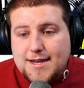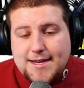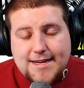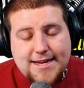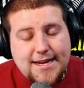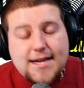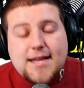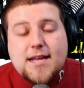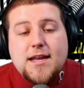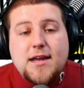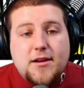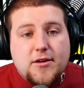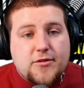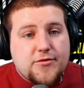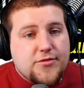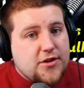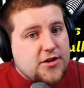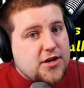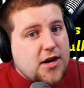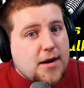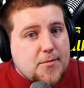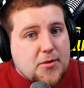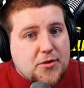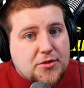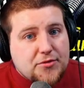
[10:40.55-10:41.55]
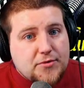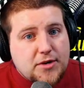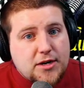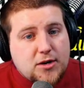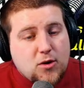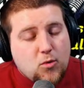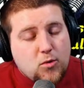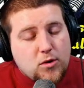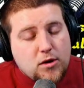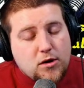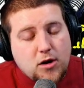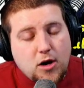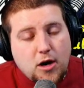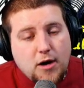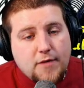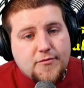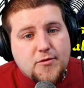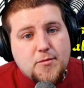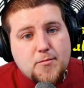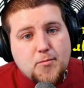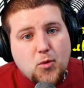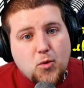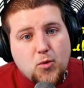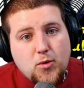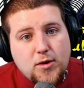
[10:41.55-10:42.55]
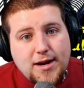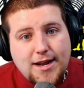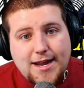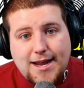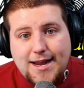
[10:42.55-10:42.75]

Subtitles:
Getting the number three corner off the board